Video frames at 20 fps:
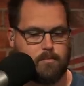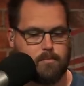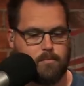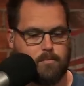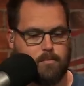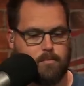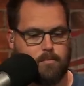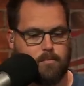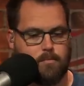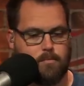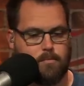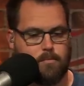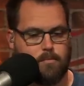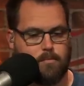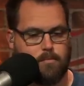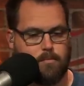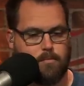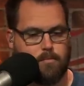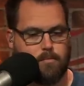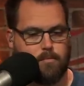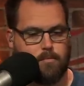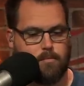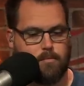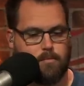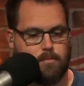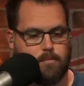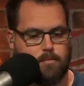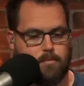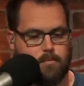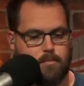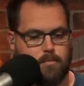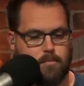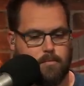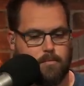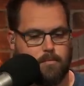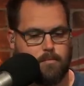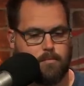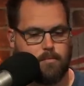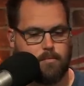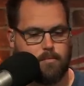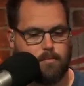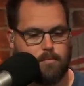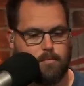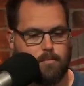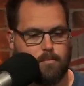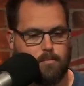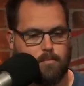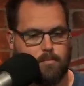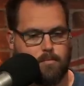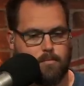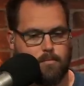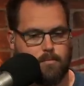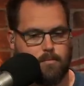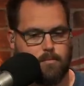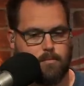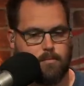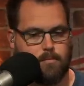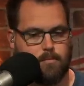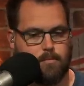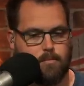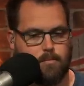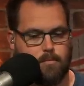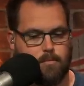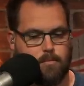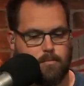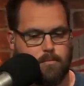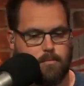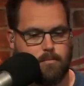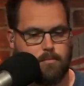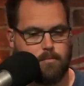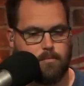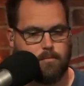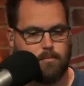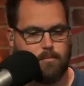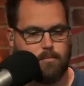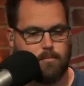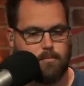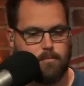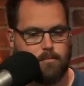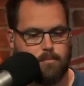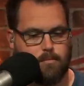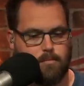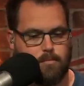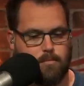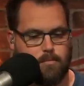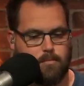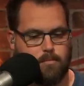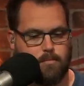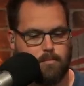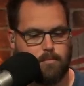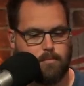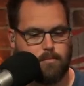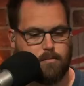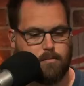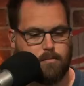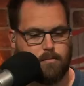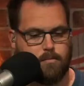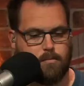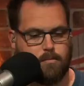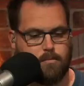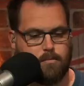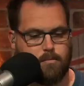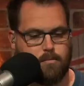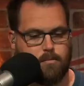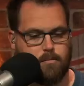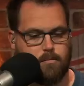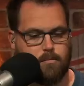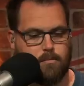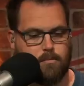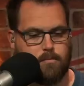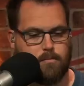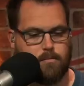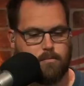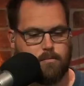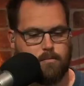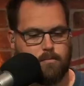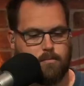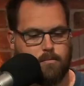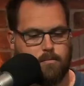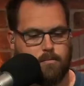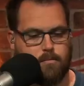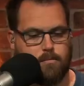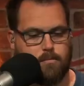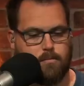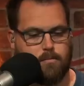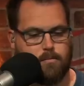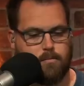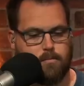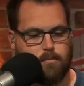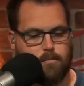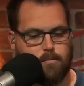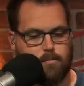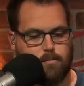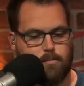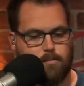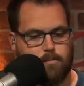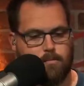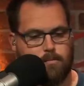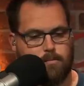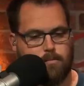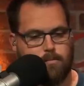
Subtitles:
(silent)